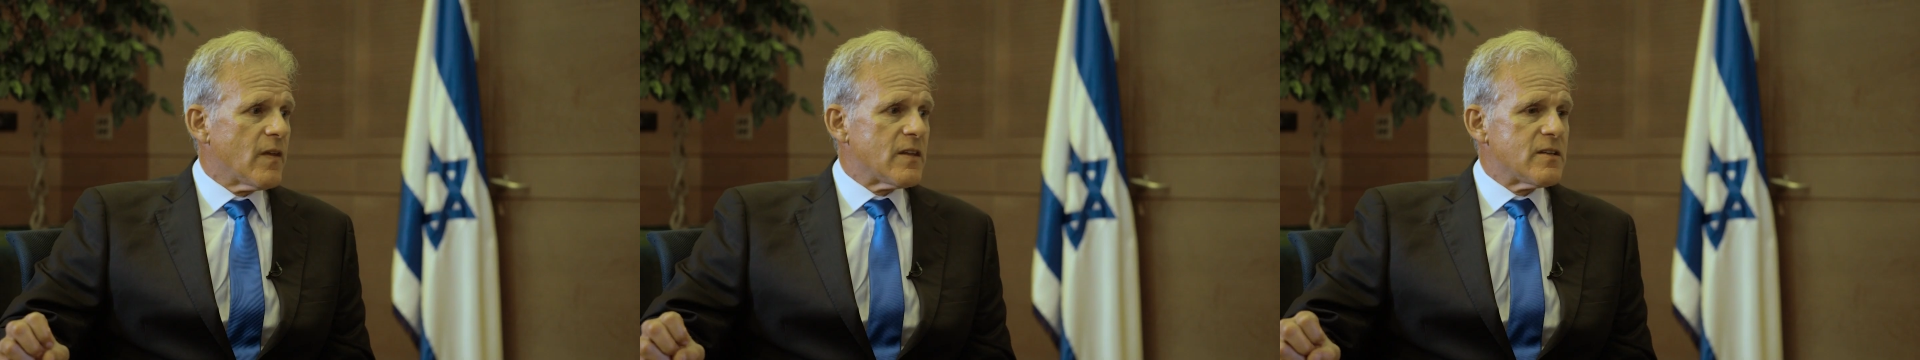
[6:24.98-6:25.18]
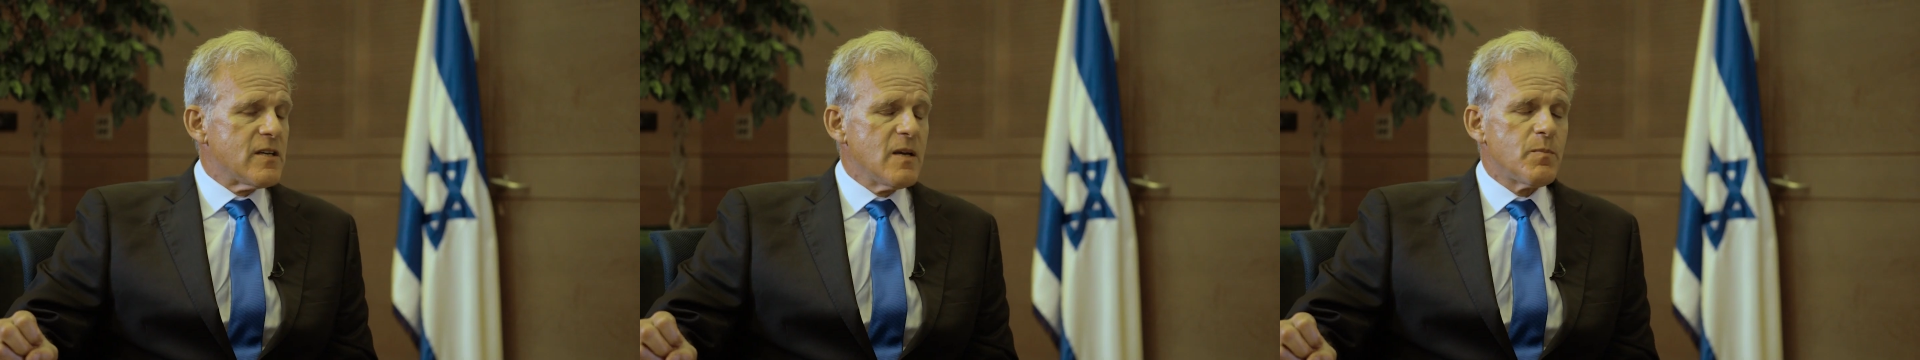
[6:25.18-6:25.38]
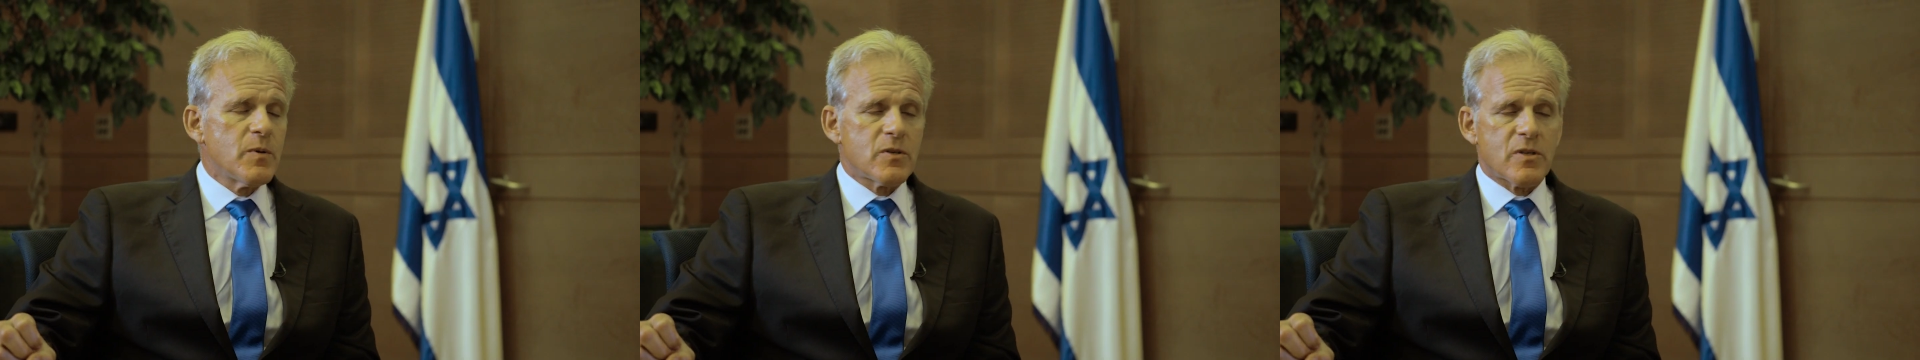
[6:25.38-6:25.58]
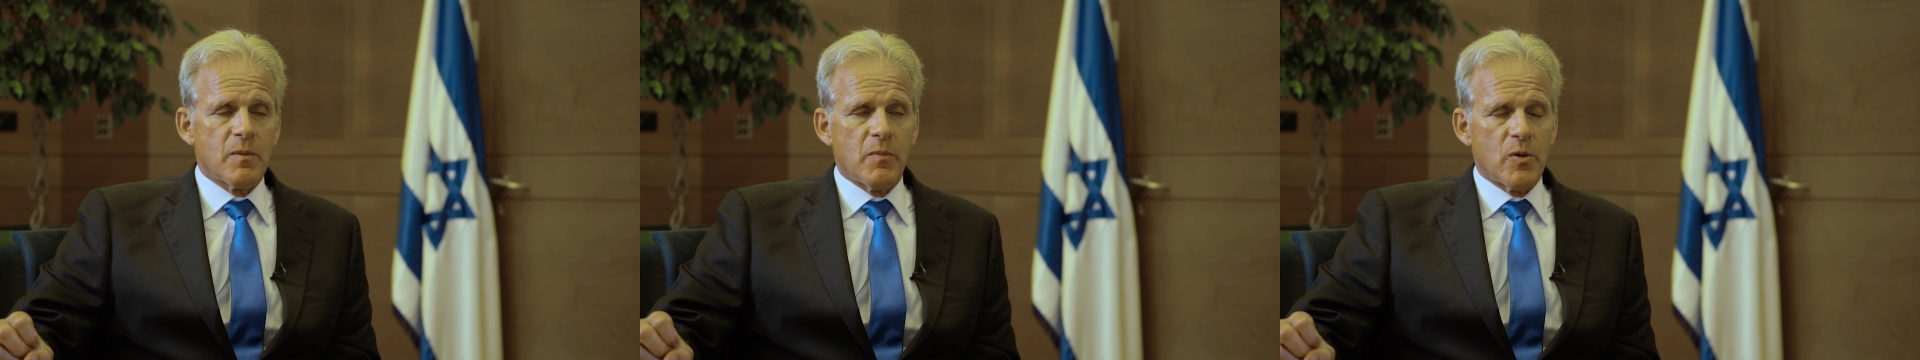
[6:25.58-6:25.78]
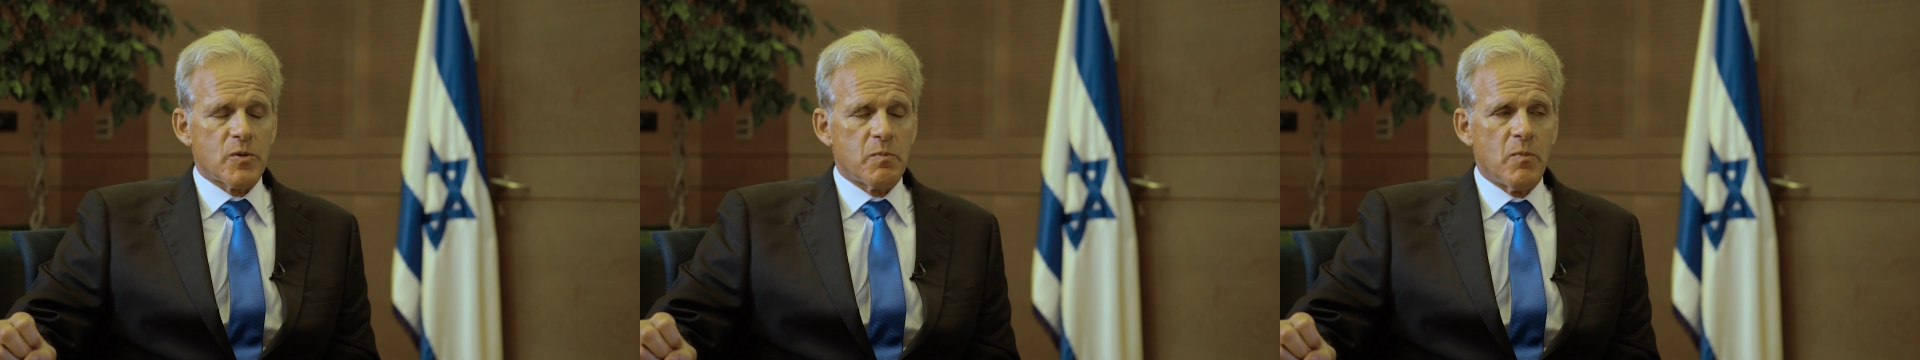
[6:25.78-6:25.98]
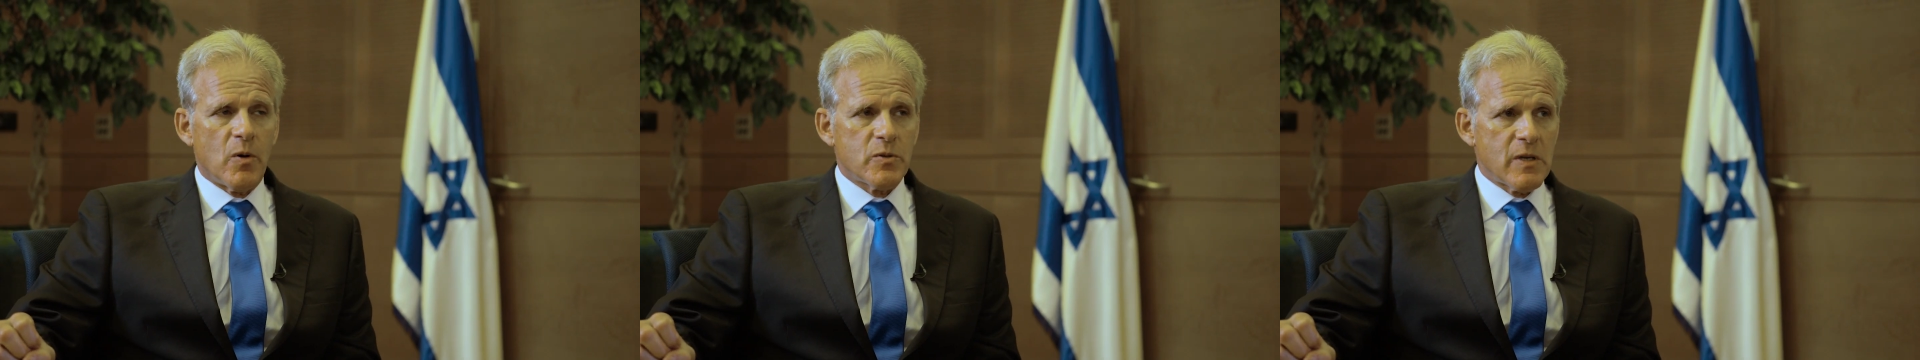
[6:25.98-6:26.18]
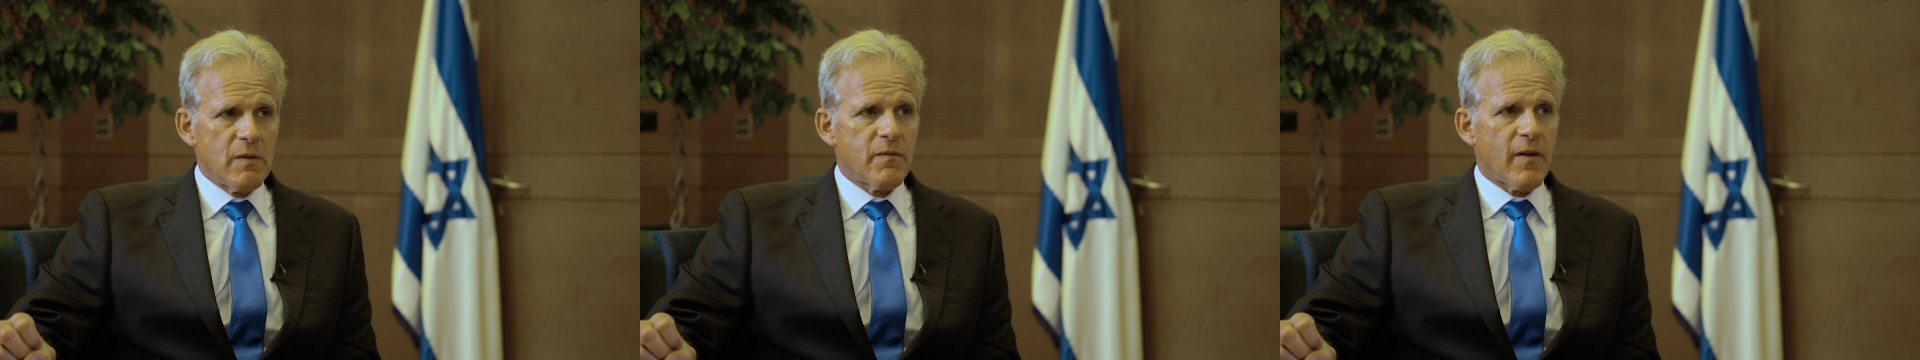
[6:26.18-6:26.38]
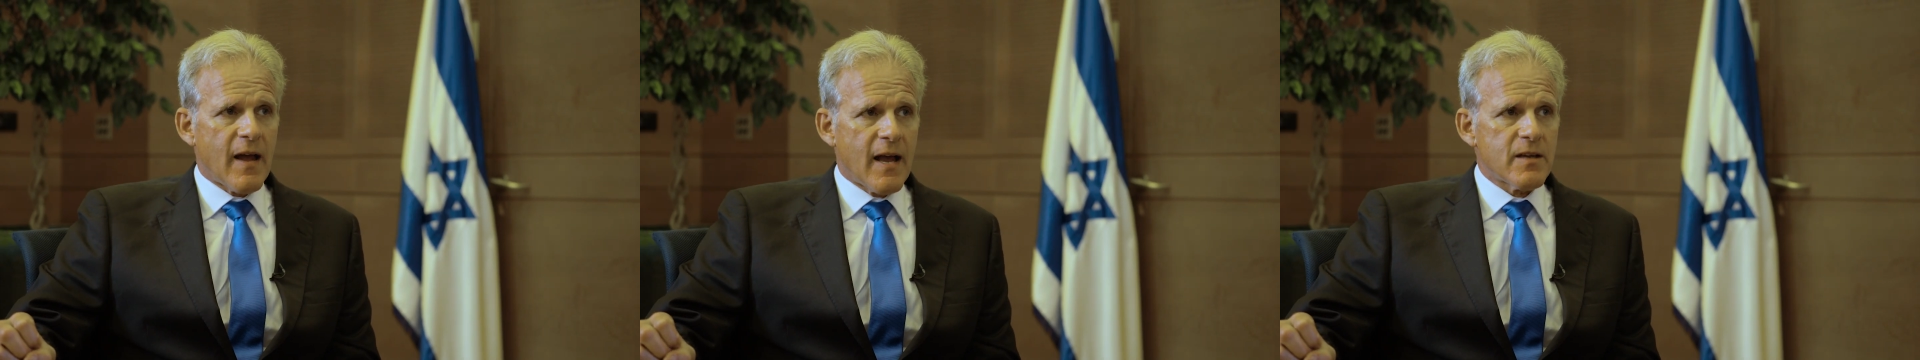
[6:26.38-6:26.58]
the deepest and most
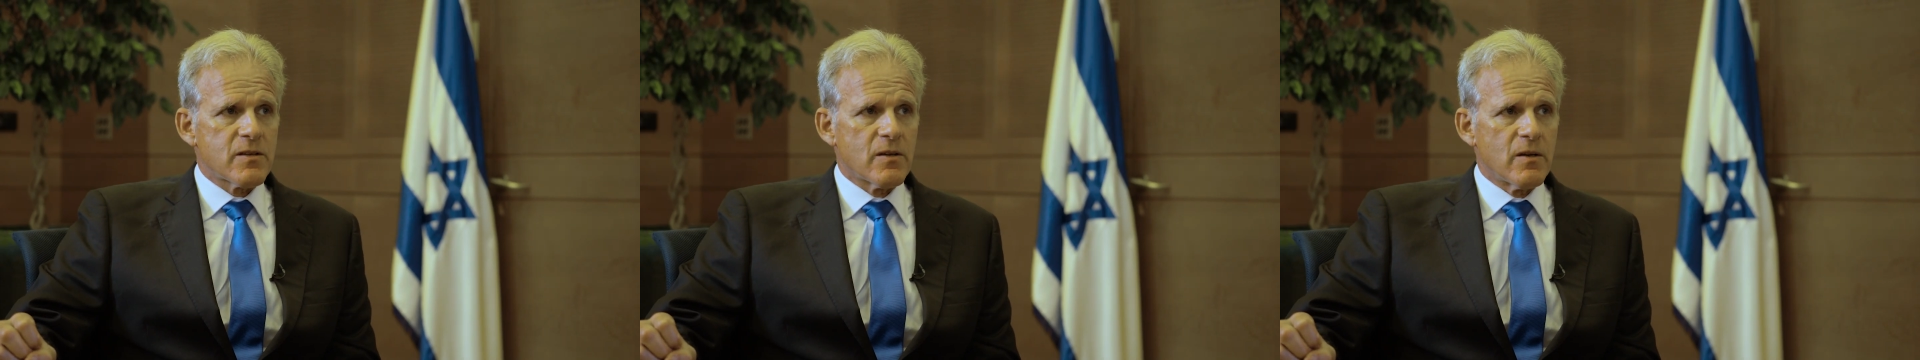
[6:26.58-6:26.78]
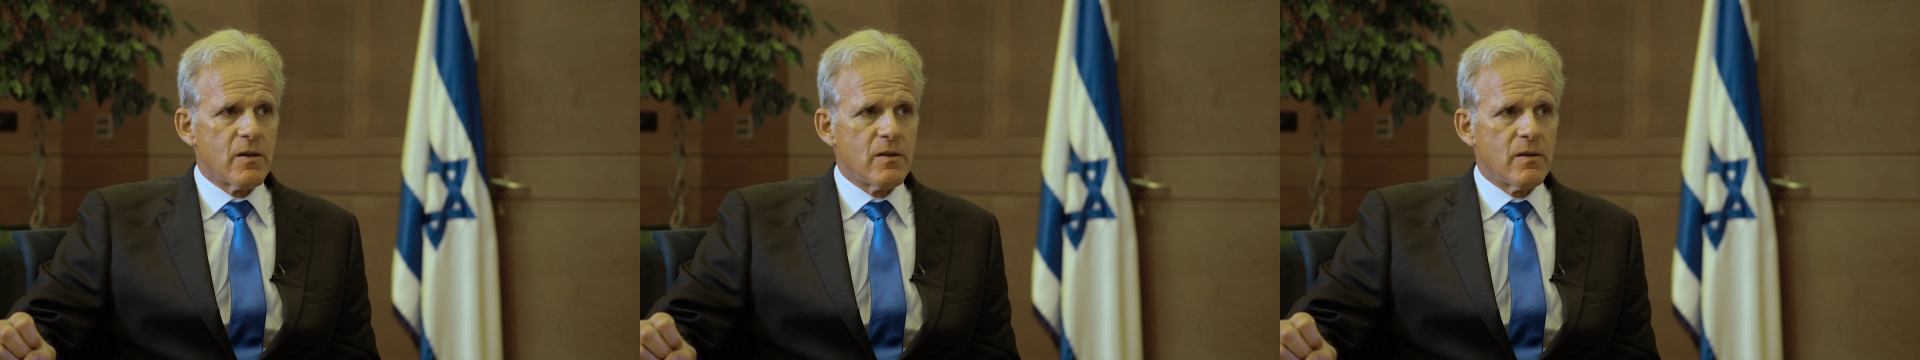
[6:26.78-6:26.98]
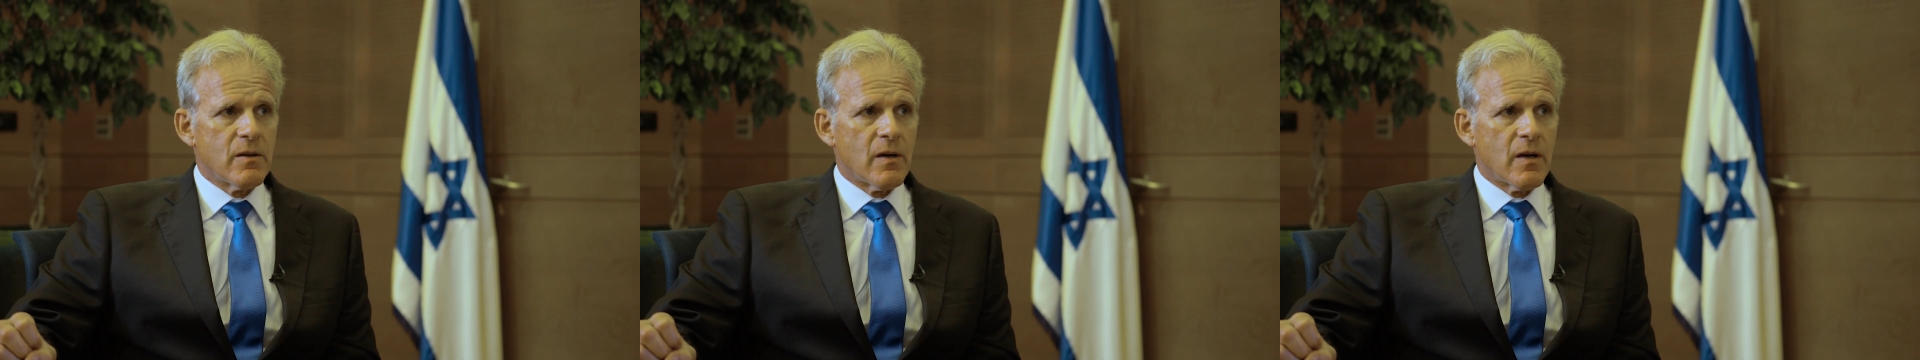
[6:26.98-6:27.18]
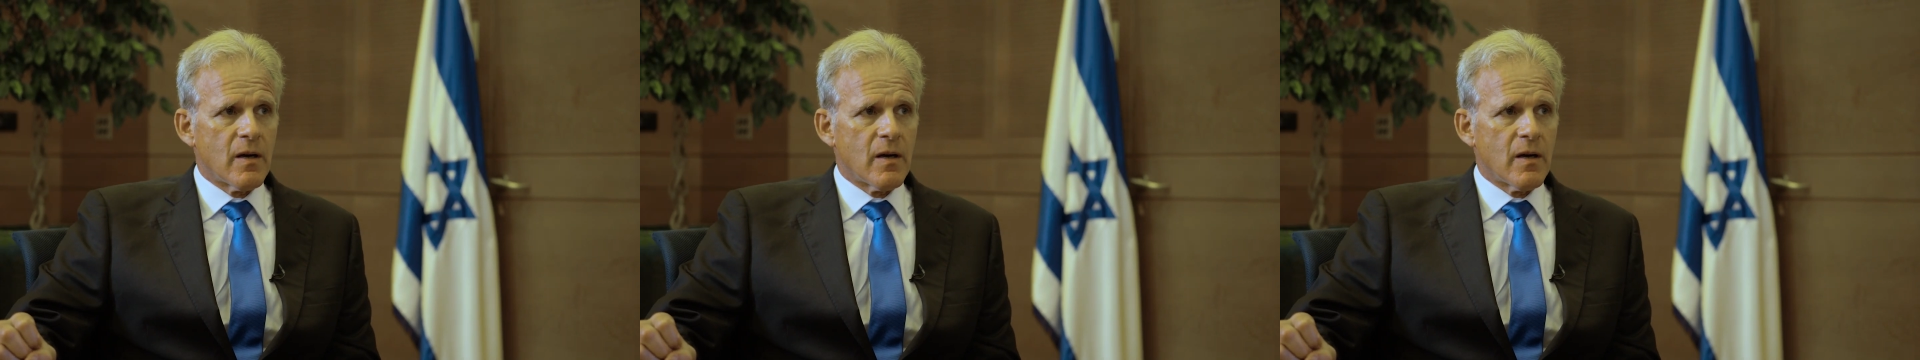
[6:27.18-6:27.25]
multifaceted